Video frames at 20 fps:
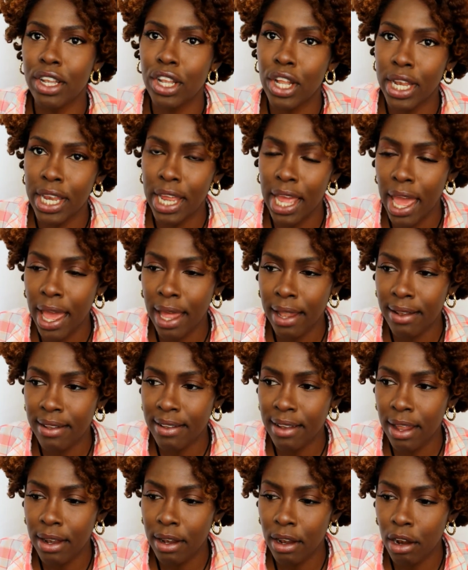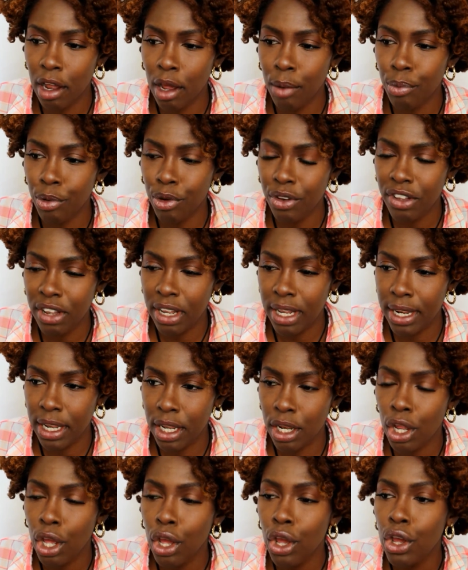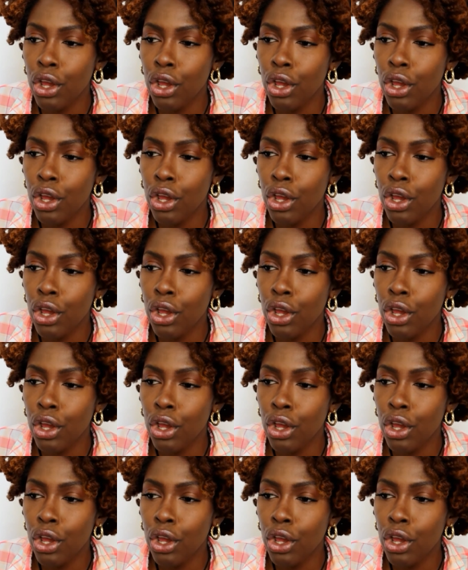on the ends, and then I proceeded